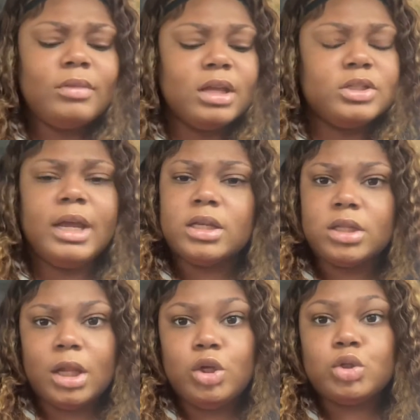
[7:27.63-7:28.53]
So yeah, so
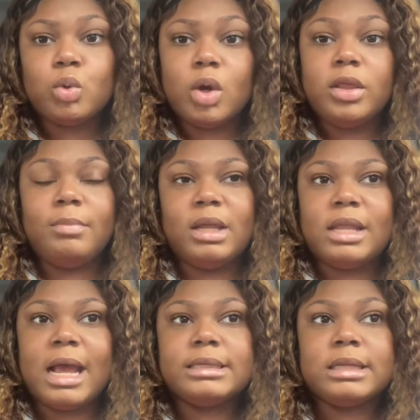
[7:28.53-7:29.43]
then you score them, and
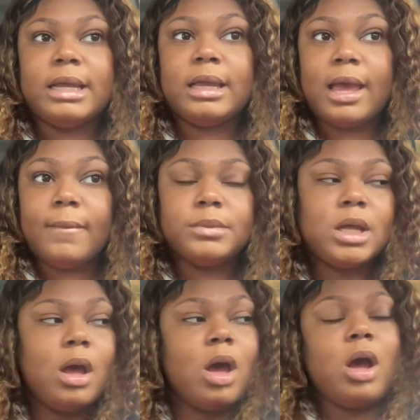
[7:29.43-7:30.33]
that's like kept
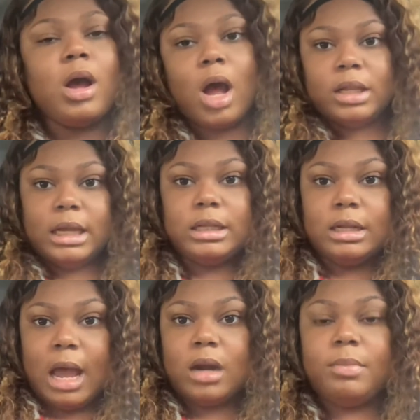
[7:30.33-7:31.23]
on like the
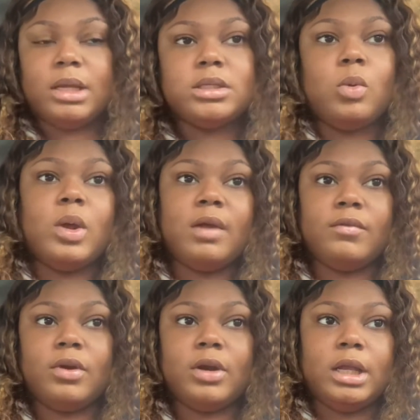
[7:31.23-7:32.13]
database or
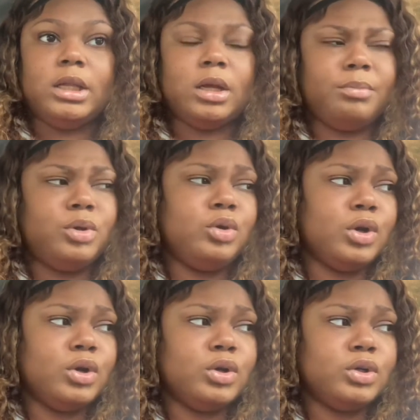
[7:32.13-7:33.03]
whatever and the
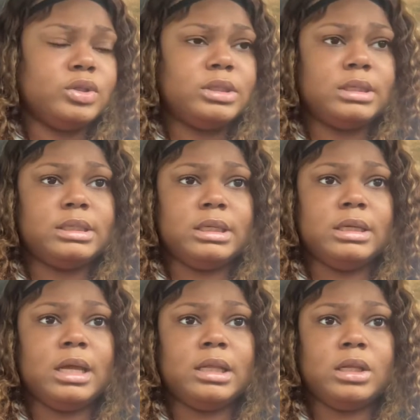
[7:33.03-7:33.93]
computers to
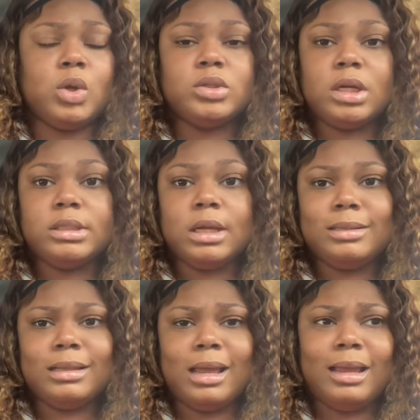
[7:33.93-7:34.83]
see. And then those are
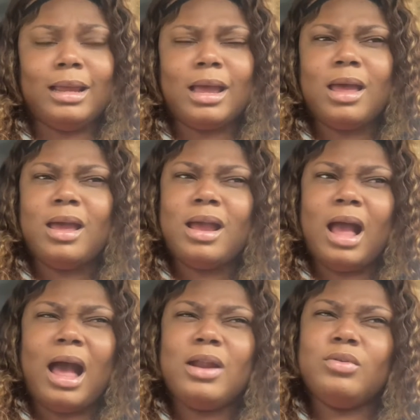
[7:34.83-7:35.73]
done like,
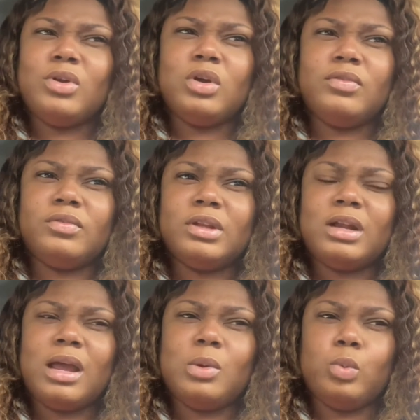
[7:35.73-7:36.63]
I don't know if they're
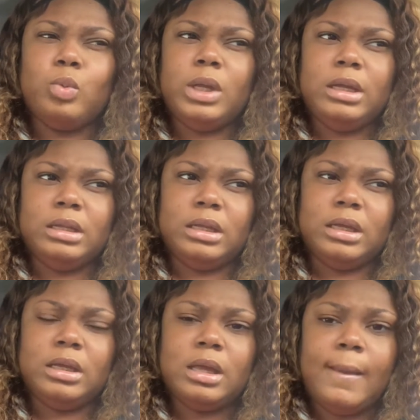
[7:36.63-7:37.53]
not weekly,
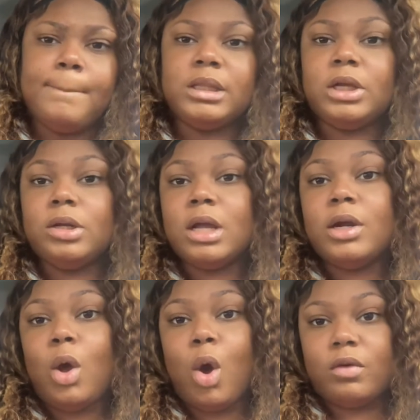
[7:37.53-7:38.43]
but they're
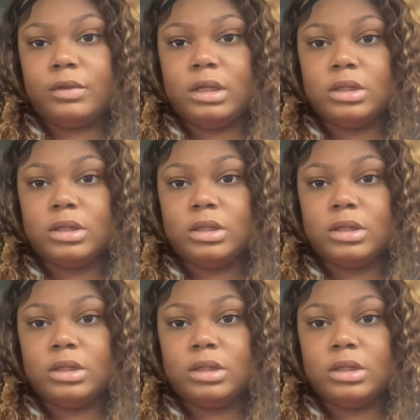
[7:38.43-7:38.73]
done often.